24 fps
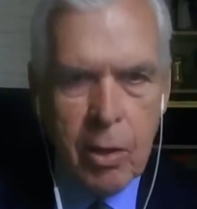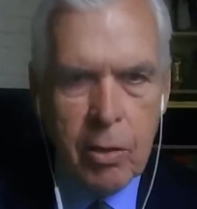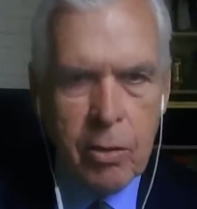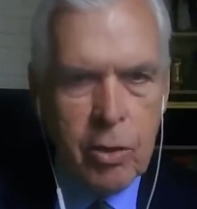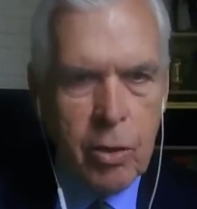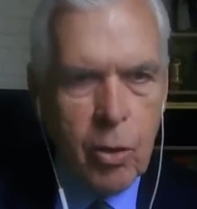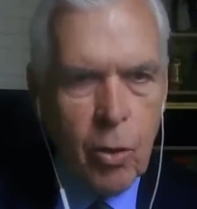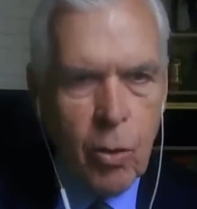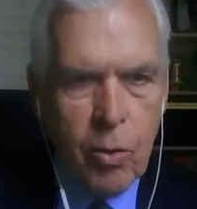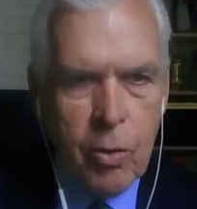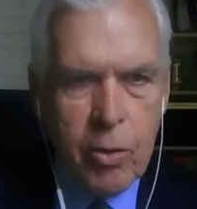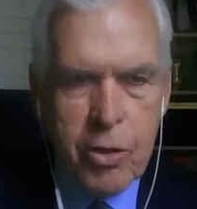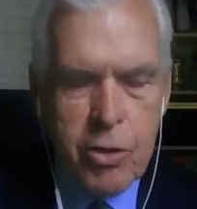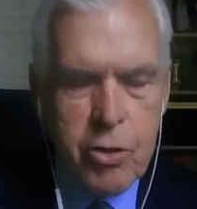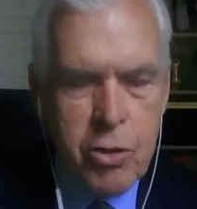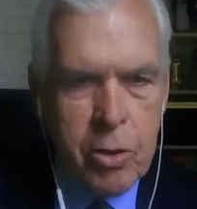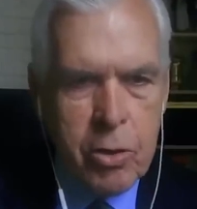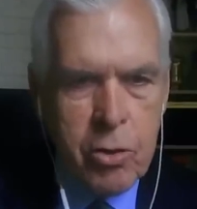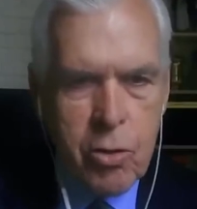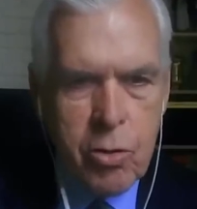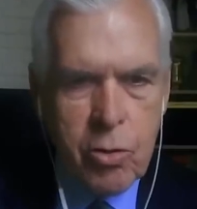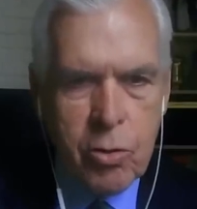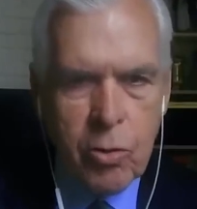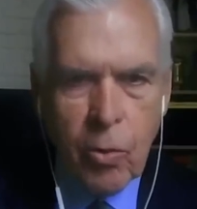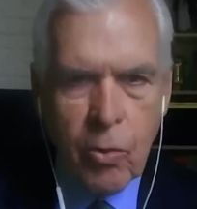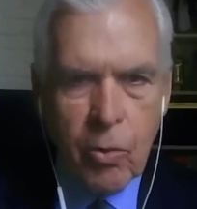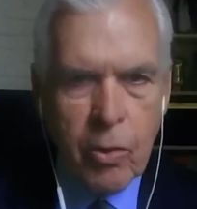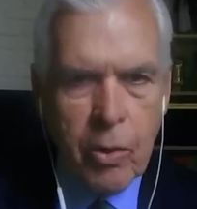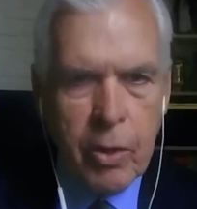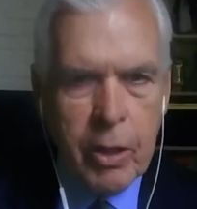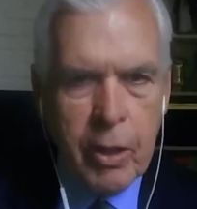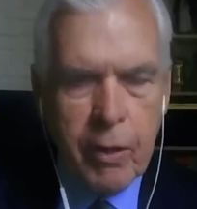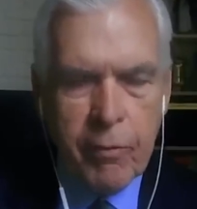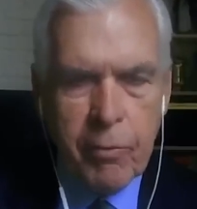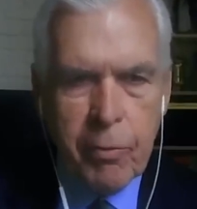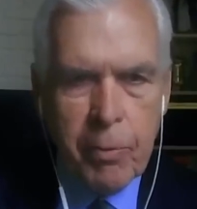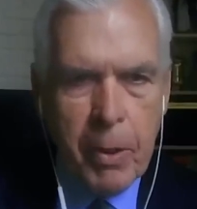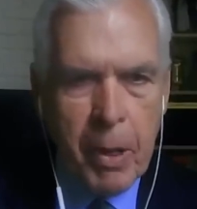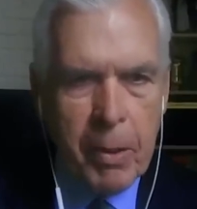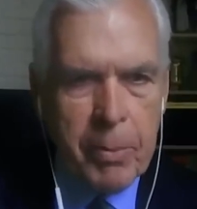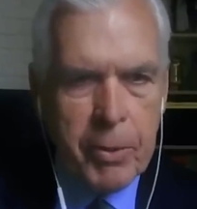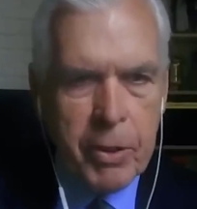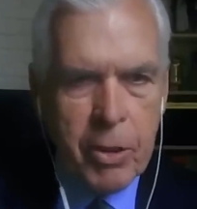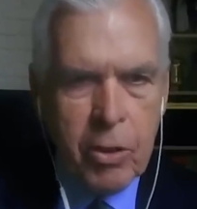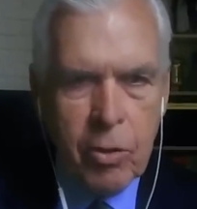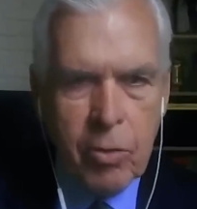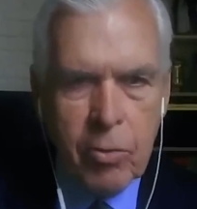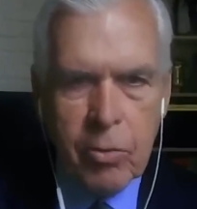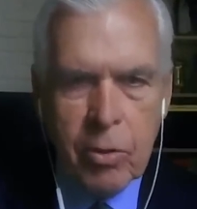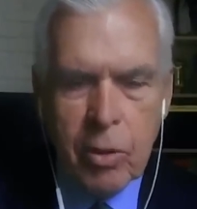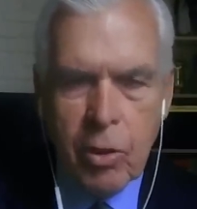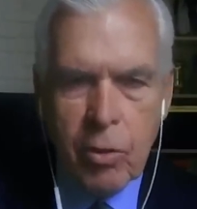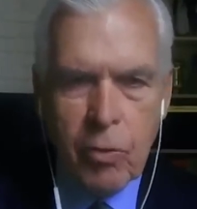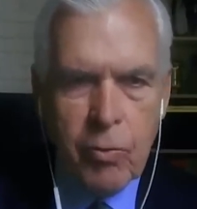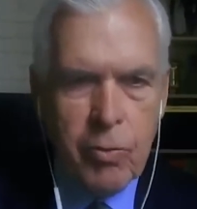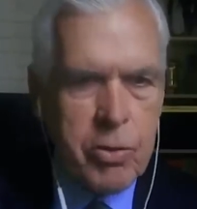The origin story of public unions,